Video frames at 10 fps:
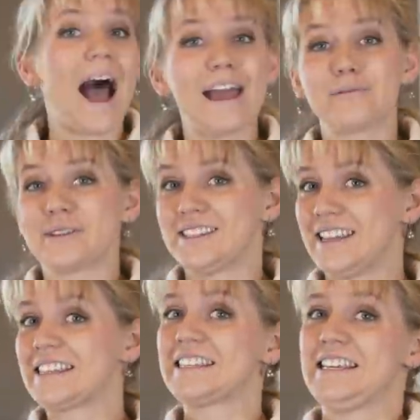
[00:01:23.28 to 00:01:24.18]
I was
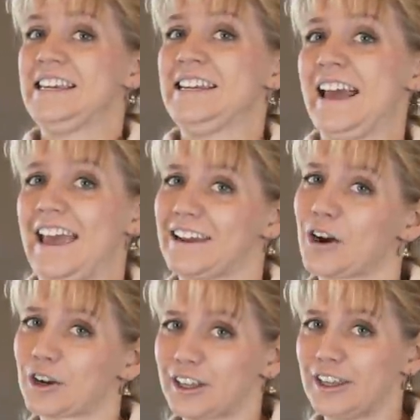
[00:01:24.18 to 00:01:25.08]
16 and
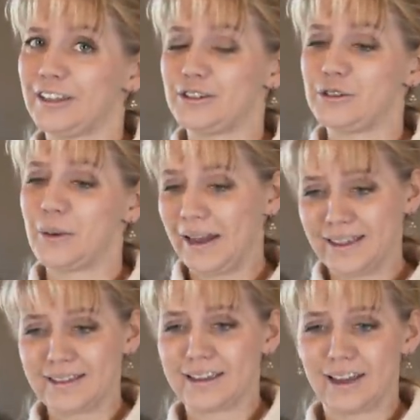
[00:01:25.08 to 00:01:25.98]
hardly knew
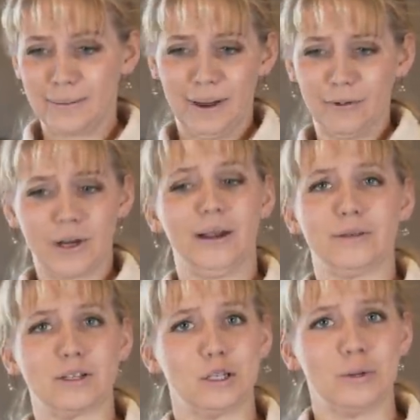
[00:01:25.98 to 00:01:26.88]
anything about what I
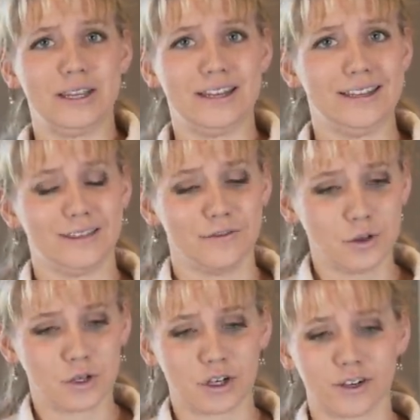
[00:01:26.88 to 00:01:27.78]
was doing in the
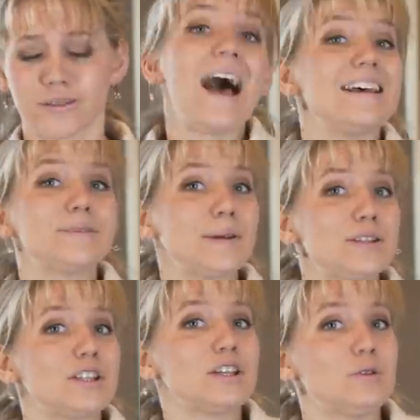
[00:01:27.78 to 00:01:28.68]
future,
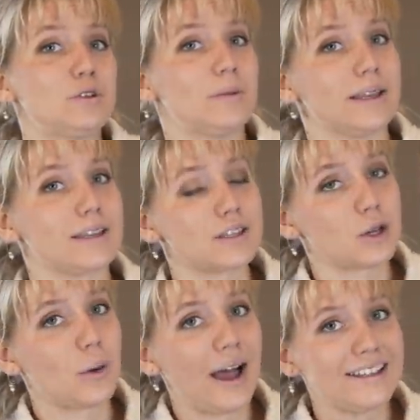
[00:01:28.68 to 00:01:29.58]
especially YouTubing,
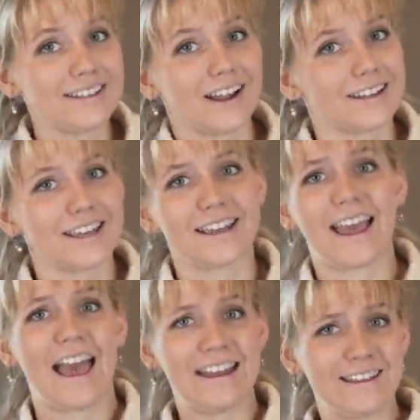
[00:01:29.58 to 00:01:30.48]
so I did not take
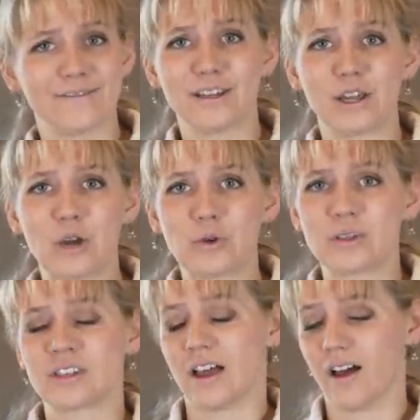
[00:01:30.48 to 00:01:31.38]
any
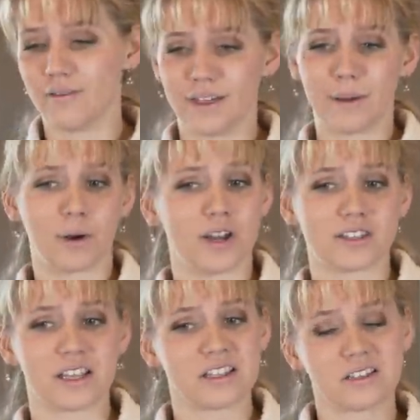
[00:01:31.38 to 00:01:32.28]
videos of that
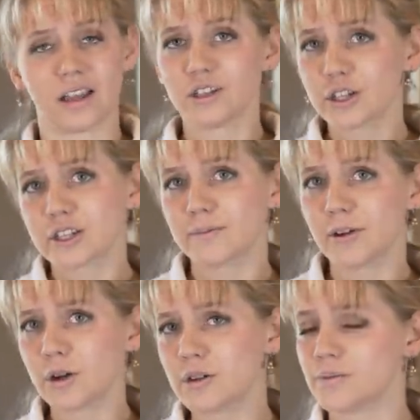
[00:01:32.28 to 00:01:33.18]
process. I took some
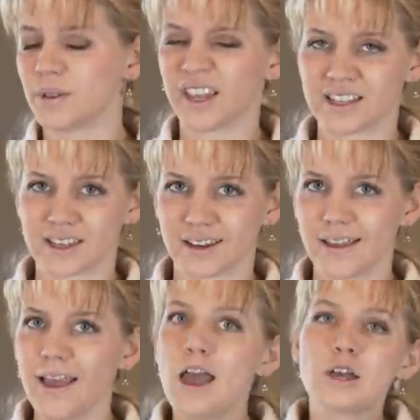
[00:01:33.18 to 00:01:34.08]
photos, but that's it.
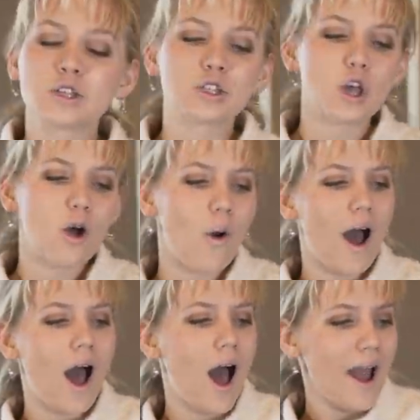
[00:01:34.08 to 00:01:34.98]

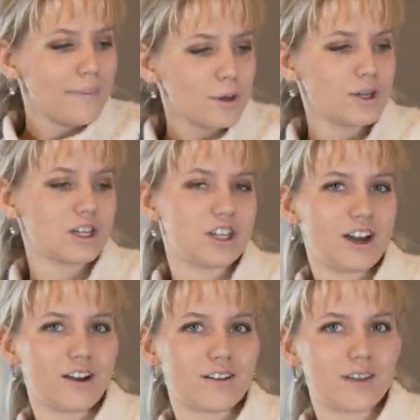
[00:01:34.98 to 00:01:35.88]
So I'm going to
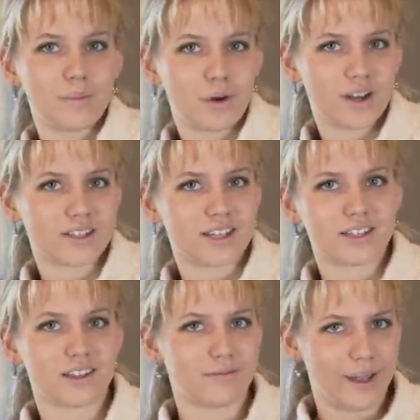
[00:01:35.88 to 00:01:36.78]
share the
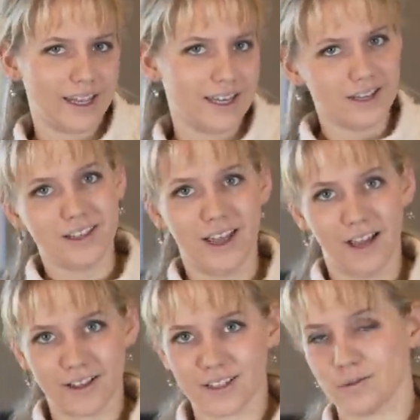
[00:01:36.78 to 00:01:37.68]
process of making the
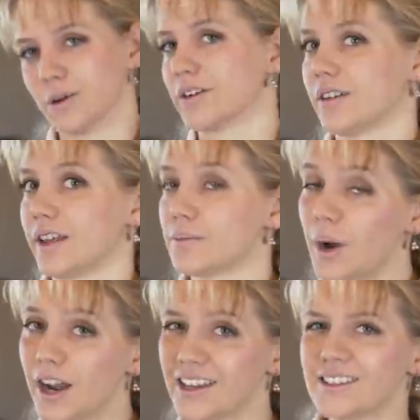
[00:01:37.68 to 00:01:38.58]
Alice in Wonderland
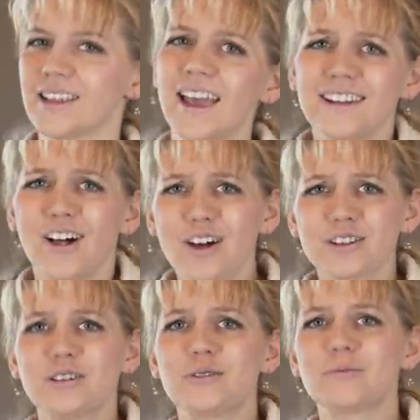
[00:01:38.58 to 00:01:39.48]
bodice, and I'll
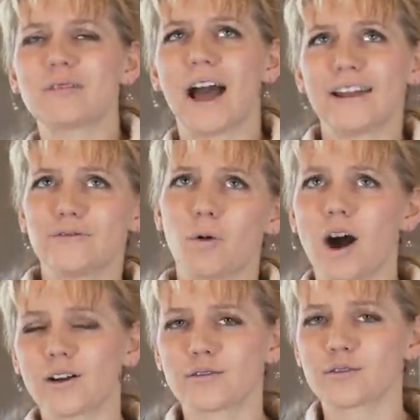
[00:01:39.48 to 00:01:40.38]
also kind of
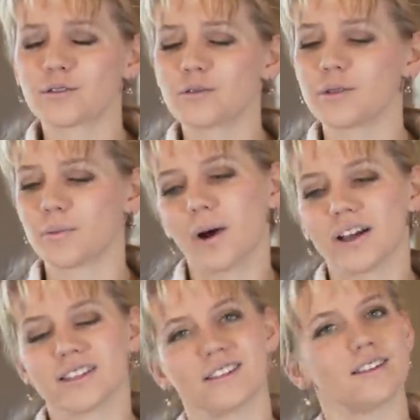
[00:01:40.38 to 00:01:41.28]
walk through the
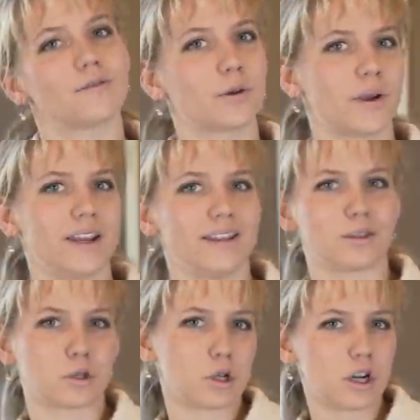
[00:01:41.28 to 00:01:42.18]
process of creating
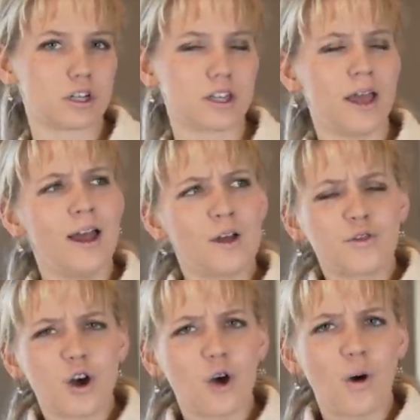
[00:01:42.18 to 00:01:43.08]
the skirt,
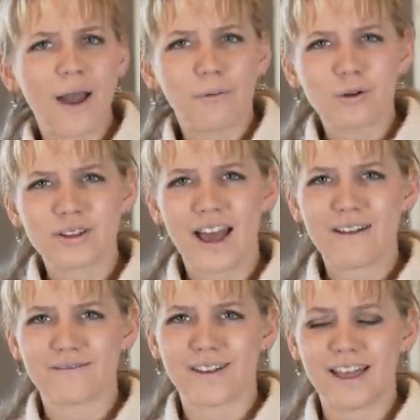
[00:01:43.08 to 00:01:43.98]
though I won't
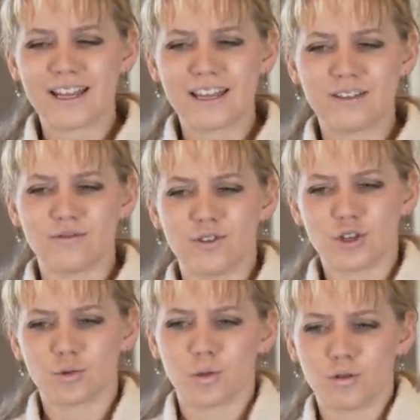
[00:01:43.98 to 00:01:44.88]
have any
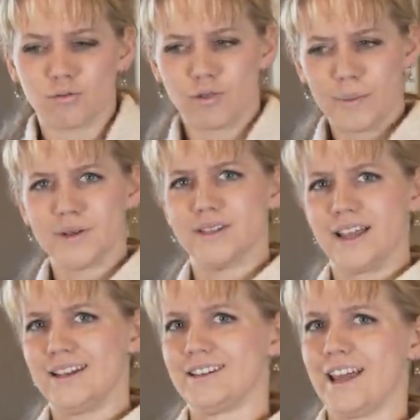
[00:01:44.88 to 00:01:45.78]
visual
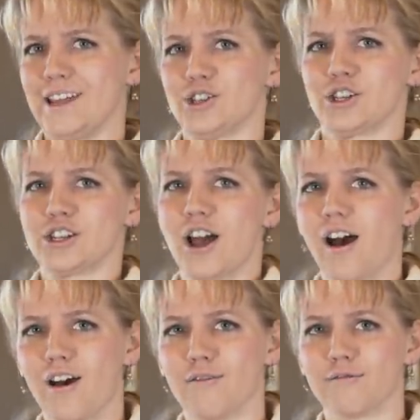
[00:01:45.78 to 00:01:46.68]
representation
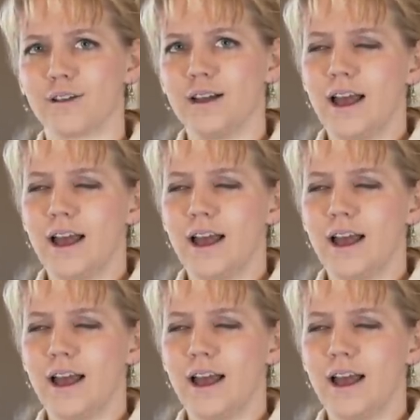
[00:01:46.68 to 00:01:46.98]
of